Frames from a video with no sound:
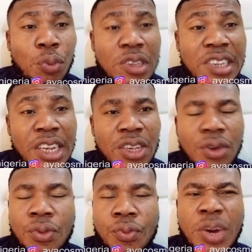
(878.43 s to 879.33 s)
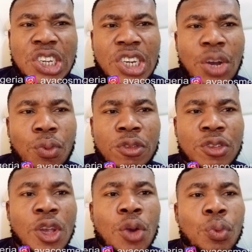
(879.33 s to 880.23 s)
And we said your original
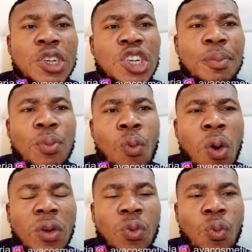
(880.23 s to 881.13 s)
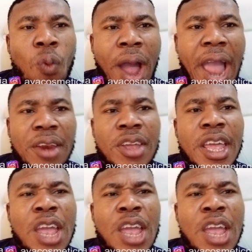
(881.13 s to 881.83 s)
ones we ship worldwide.